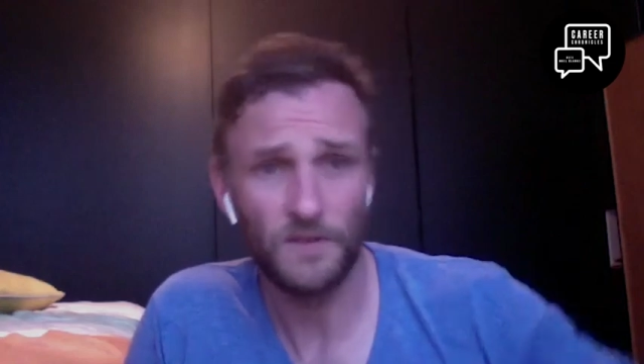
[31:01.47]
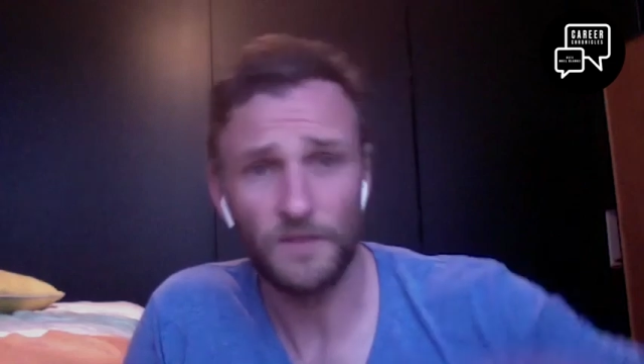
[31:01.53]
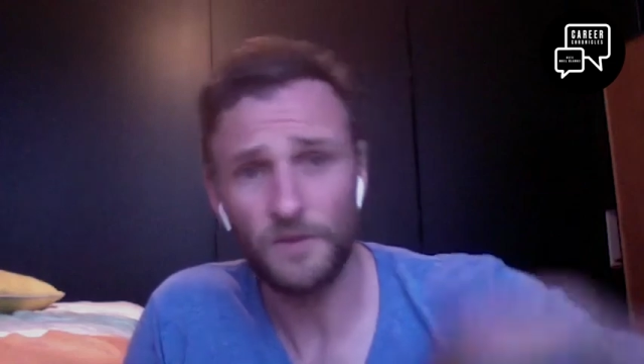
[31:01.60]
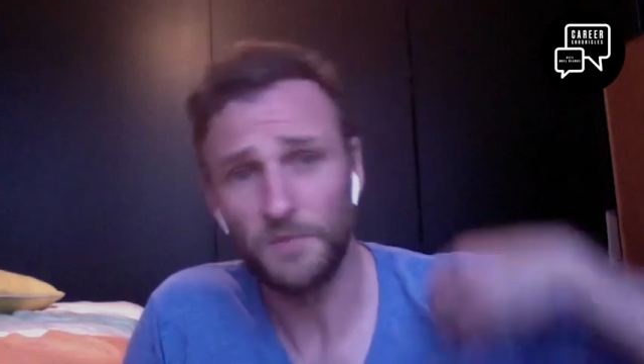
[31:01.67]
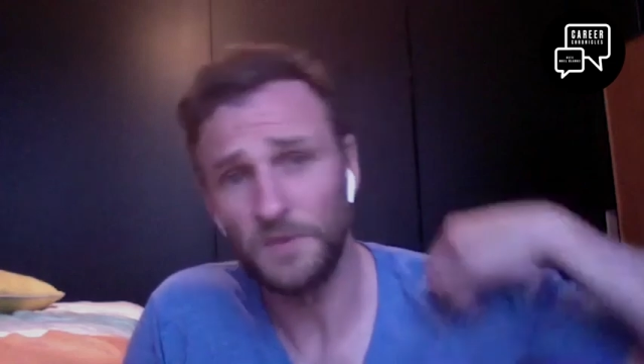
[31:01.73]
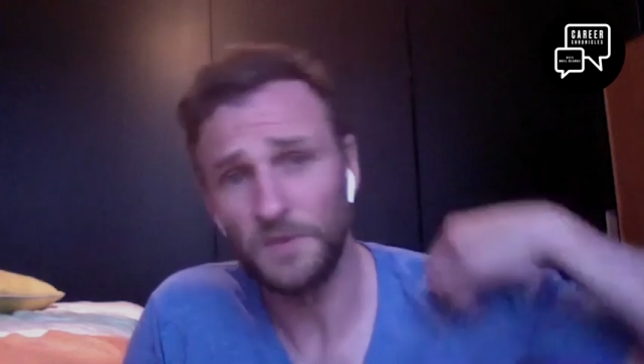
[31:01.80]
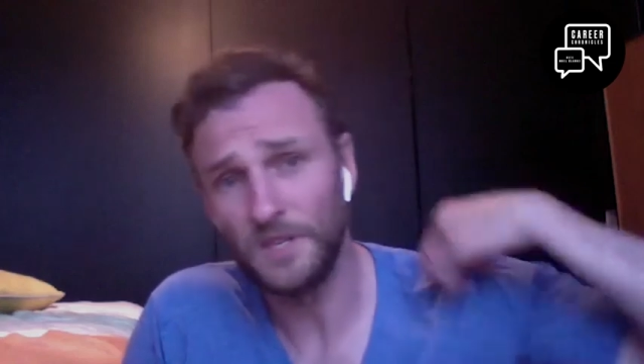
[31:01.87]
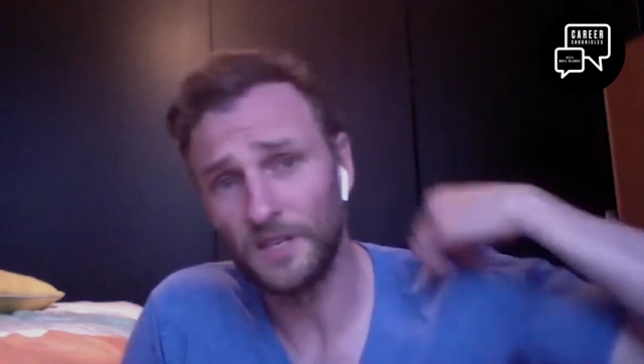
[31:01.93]
I've
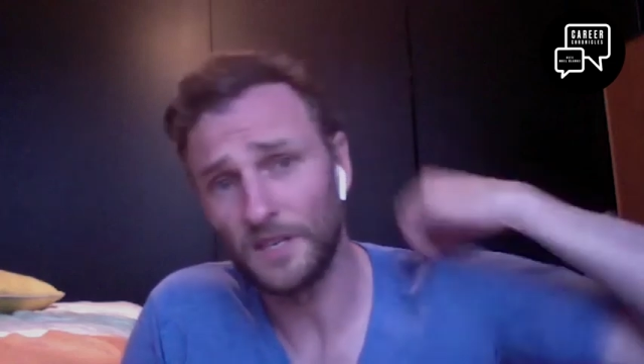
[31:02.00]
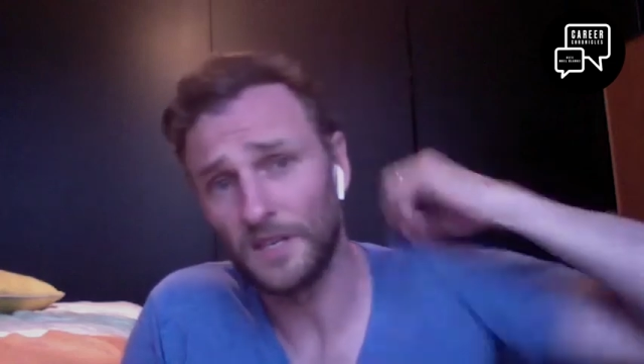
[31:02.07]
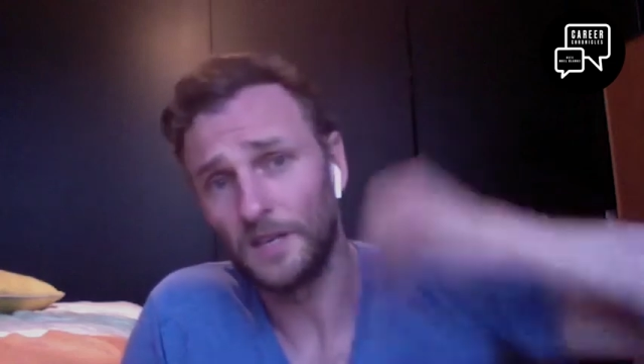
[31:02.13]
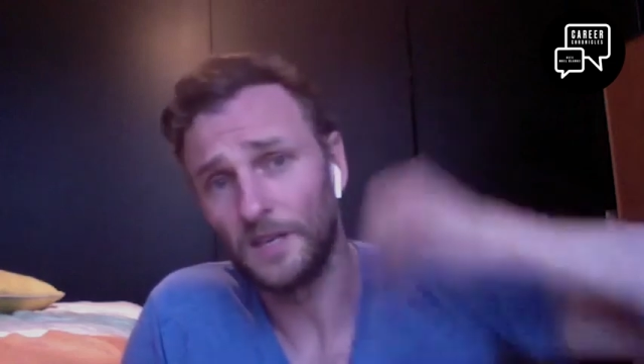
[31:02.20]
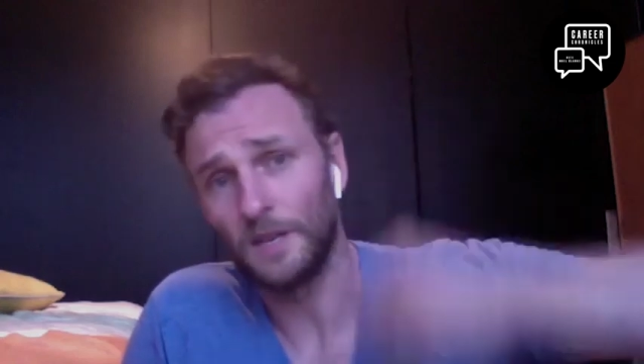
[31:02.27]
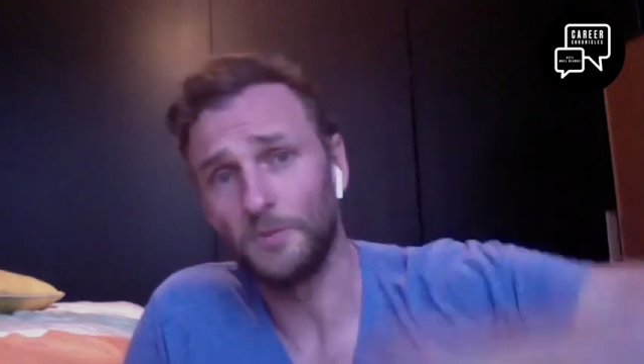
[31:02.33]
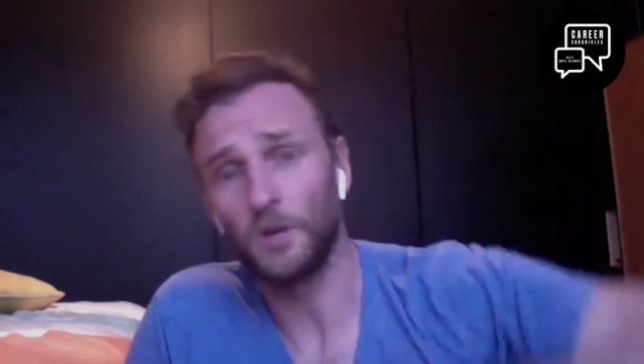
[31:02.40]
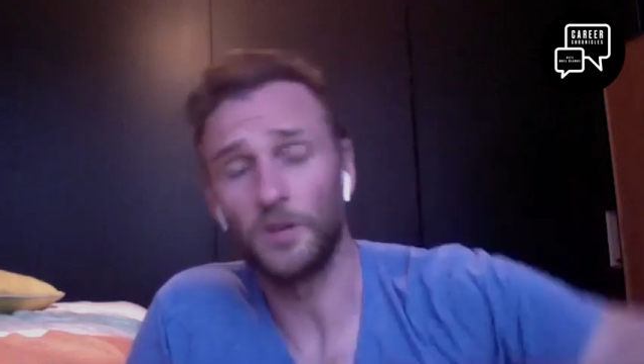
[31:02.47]
never been
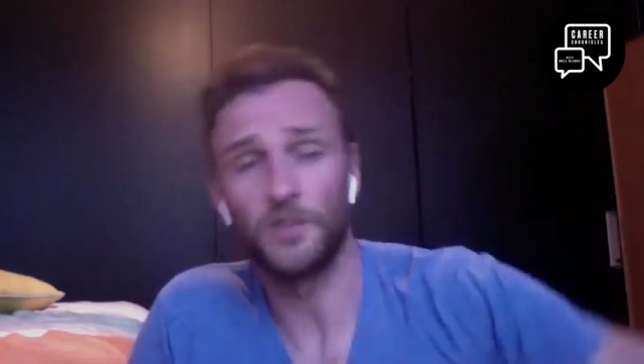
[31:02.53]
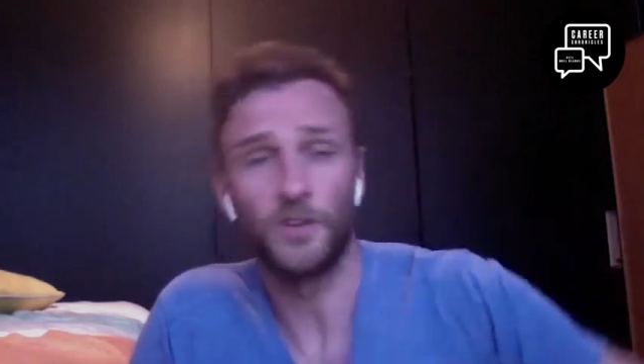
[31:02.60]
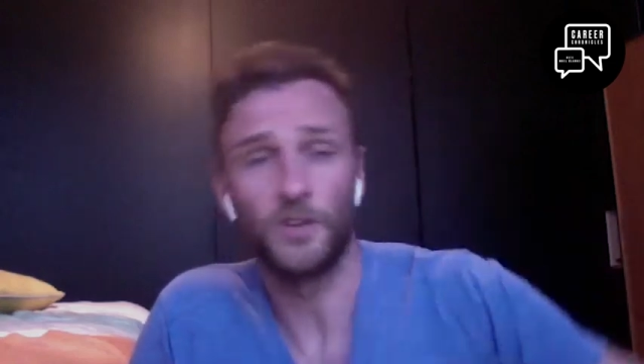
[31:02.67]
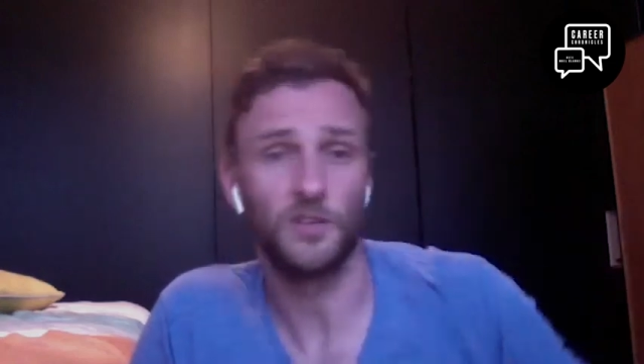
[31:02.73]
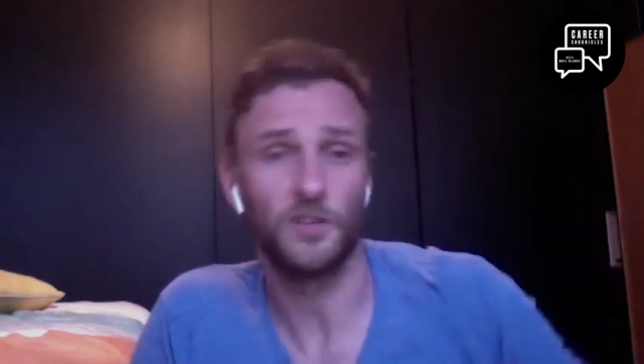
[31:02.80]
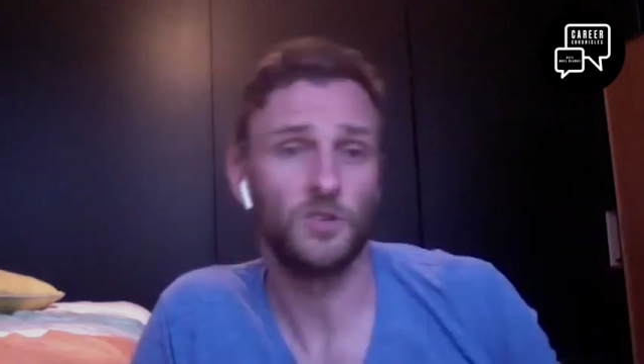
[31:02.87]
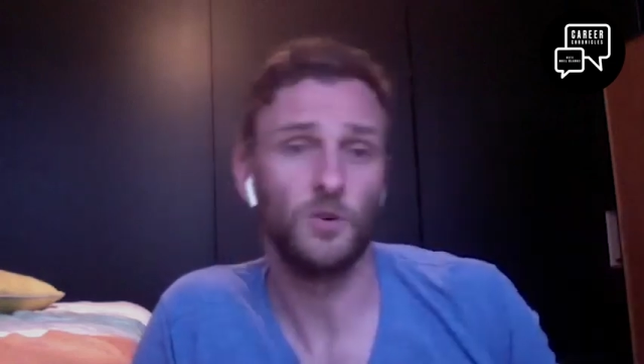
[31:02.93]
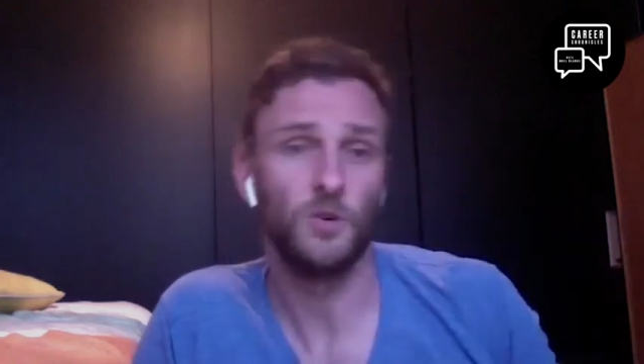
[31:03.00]
I'm not a
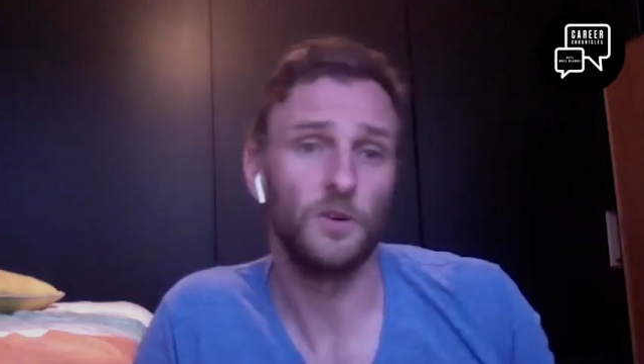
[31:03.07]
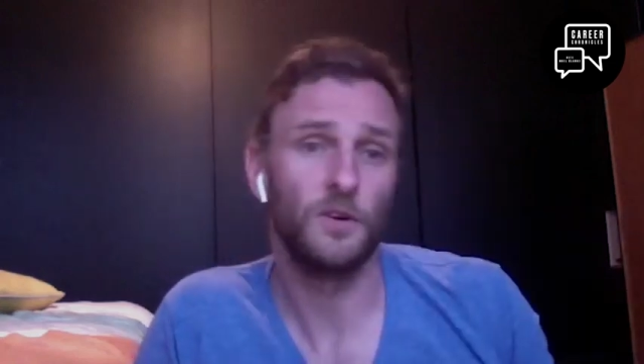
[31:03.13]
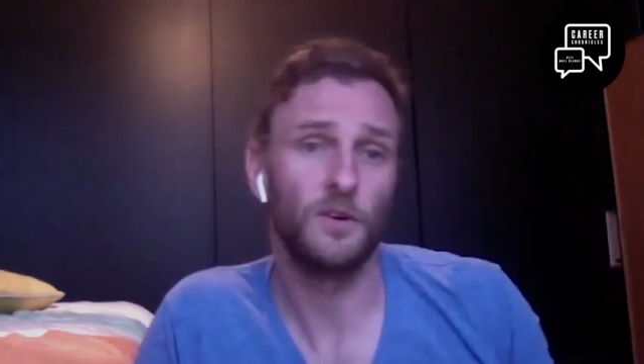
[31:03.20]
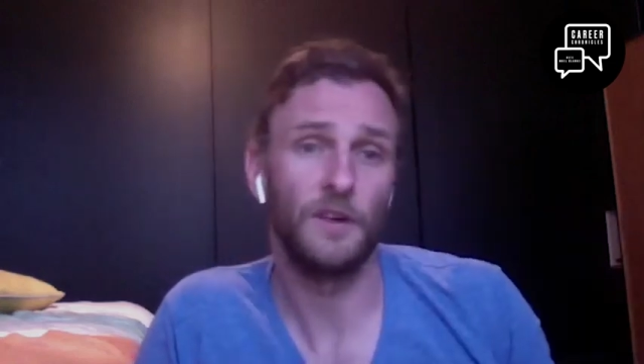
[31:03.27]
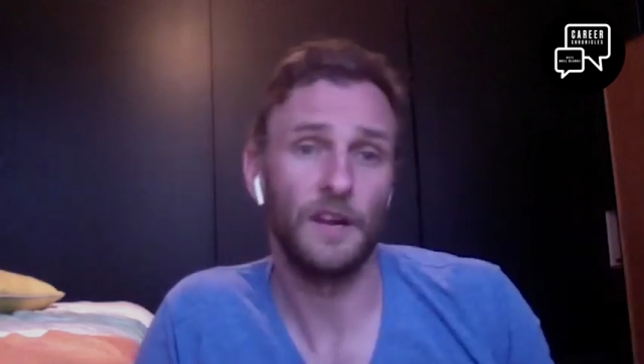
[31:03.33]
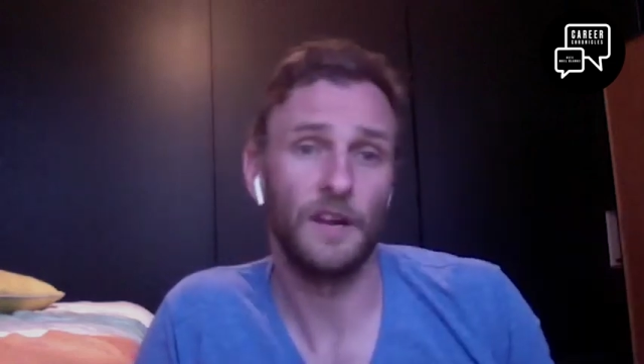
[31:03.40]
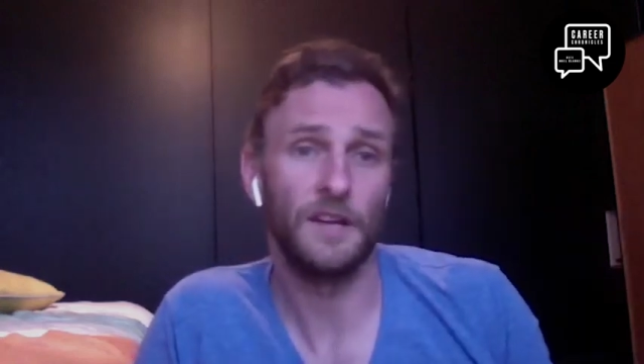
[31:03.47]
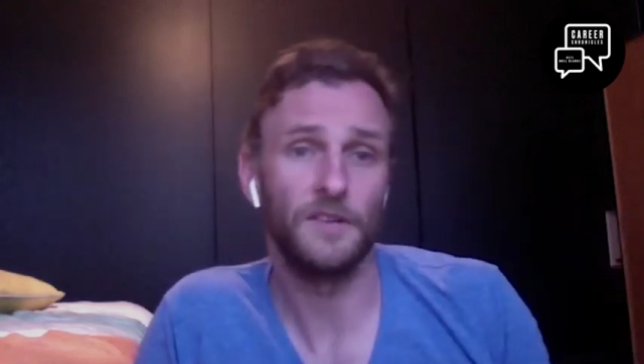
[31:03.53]
church goer
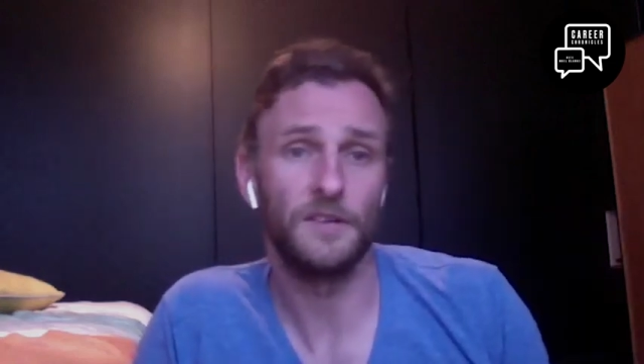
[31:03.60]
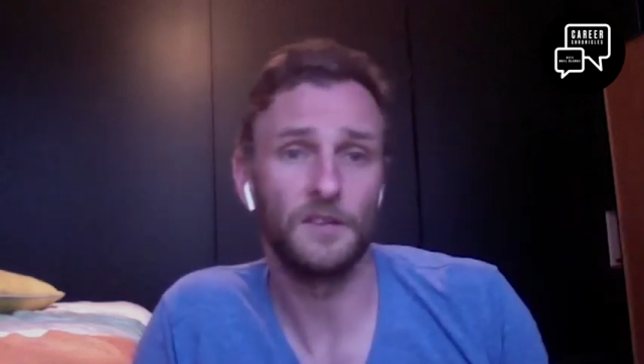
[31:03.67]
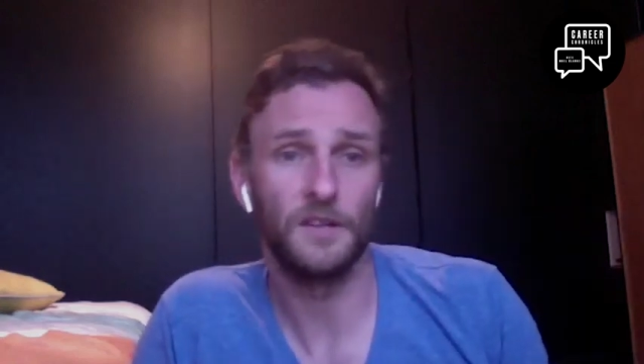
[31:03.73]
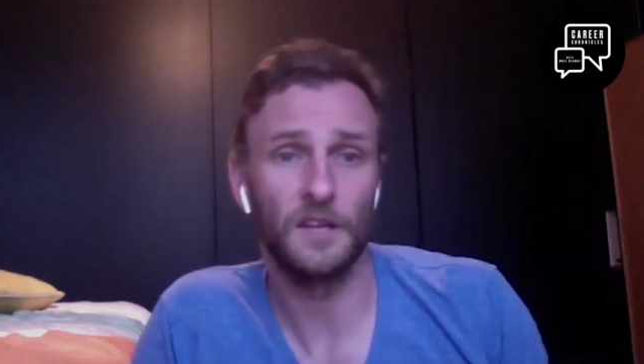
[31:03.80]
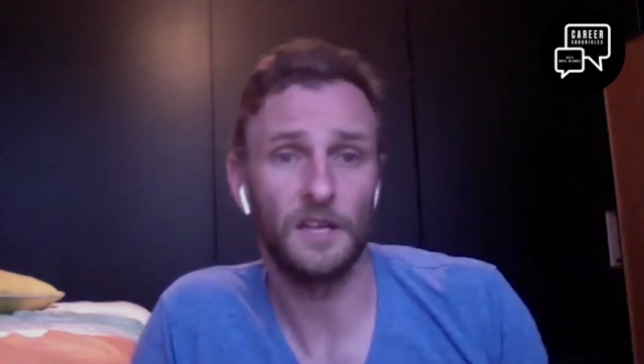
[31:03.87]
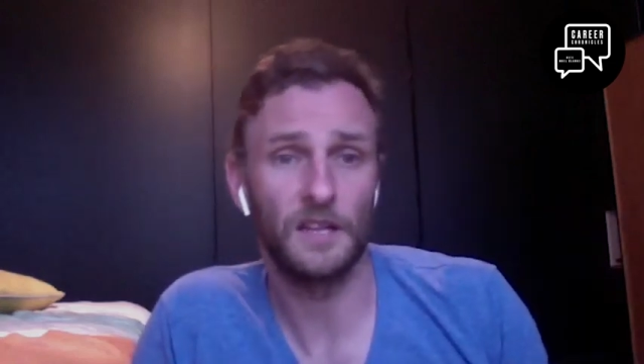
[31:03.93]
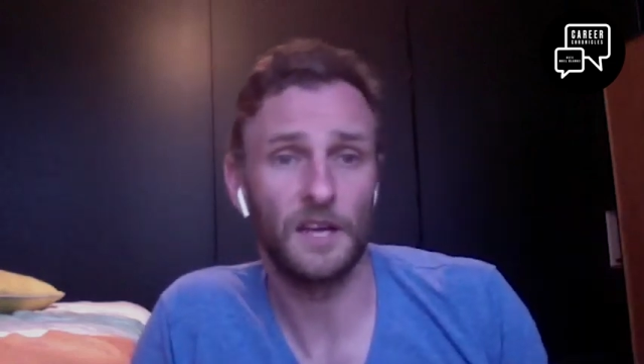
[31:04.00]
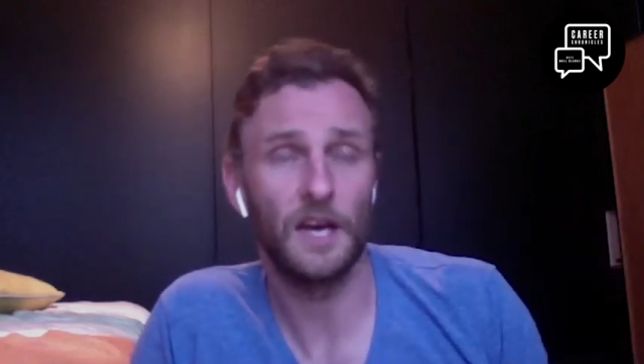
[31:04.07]
or anything
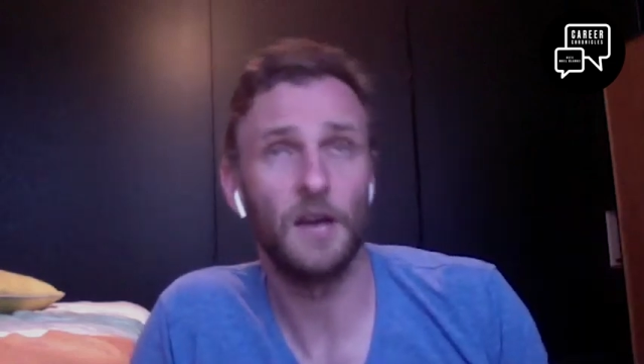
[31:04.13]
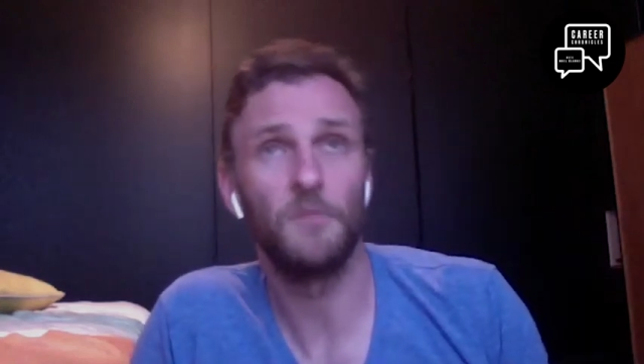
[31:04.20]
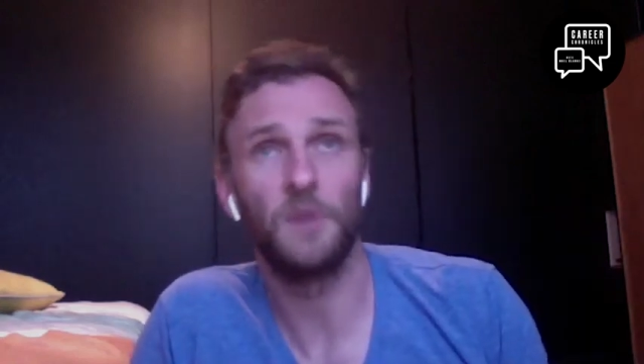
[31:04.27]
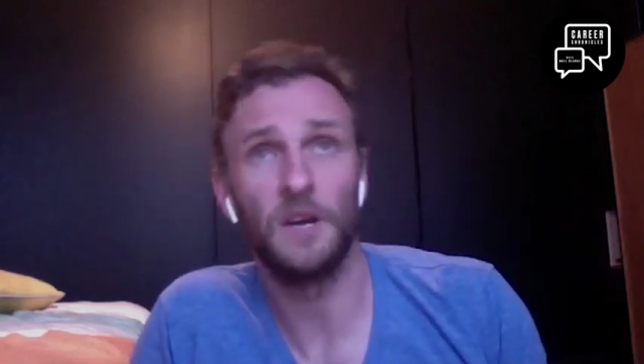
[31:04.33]
like that,